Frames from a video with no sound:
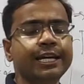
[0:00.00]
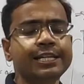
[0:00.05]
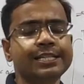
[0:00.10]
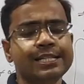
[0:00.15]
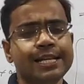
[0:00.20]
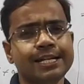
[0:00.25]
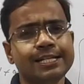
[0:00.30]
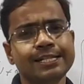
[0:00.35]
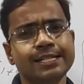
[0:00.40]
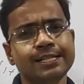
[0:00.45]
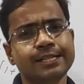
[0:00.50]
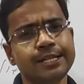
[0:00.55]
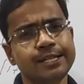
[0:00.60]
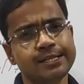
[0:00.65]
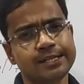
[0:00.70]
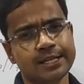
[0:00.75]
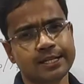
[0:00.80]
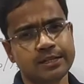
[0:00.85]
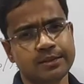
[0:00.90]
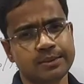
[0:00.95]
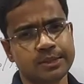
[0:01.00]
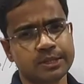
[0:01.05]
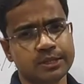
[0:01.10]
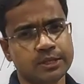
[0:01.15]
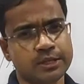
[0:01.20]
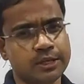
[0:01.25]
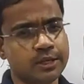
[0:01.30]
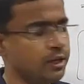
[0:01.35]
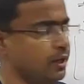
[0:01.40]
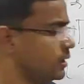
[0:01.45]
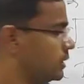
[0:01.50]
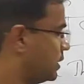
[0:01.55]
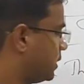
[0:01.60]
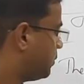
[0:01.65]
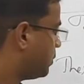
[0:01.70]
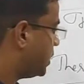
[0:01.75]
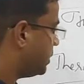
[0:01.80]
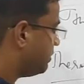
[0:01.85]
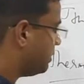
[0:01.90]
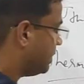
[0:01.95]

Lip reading: is, let's say, 3 centimeter. Then what